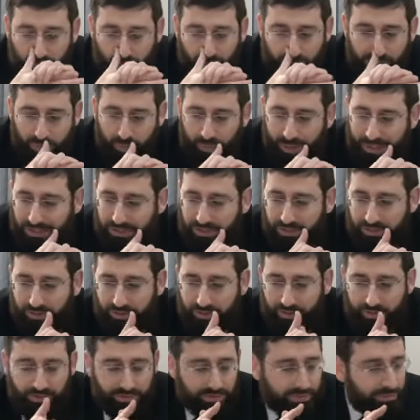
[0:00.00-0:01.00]
With
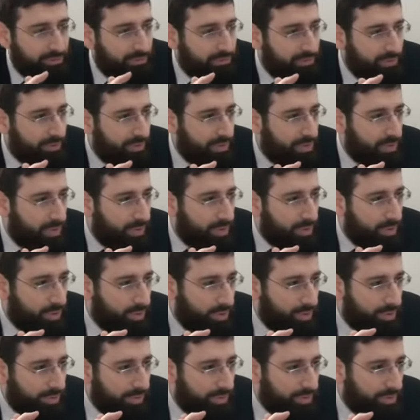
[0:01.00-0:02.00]
Everything was like from
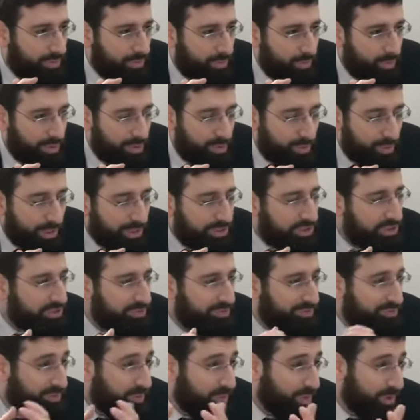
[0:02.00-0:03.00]
the With which
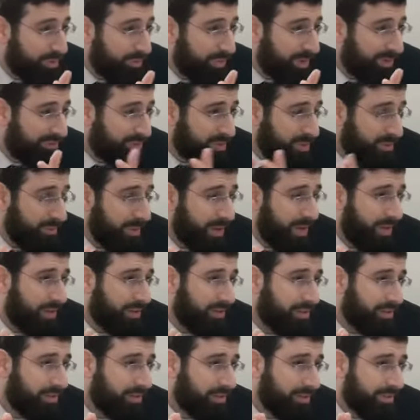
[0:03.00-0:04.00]
form of tuma?
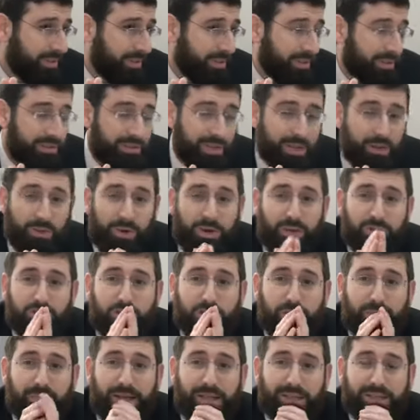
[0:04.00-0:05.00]
Say well,
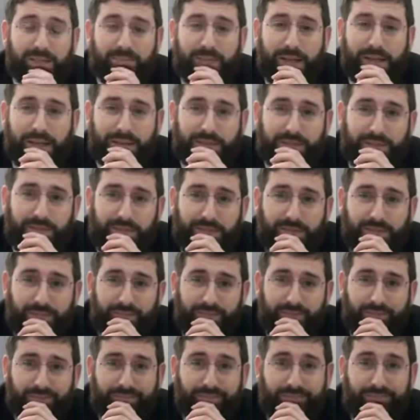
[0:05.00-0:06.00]
tumas mace.
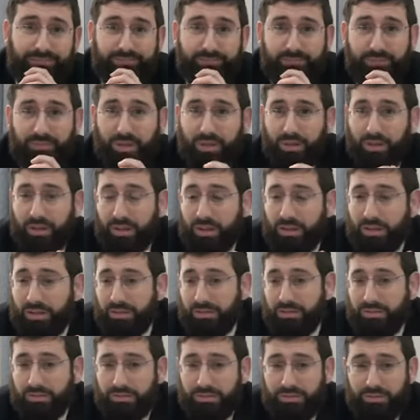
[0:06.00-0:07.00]

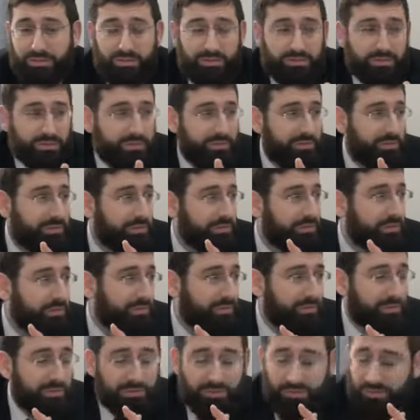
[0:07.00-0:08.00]
What tumas
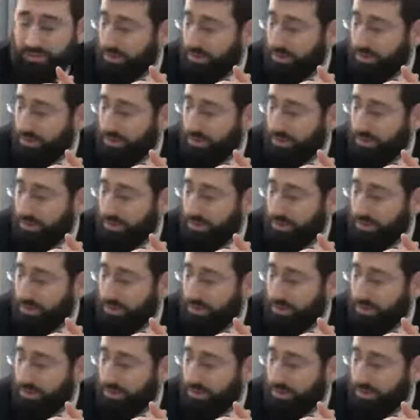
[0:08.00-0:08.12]
mace?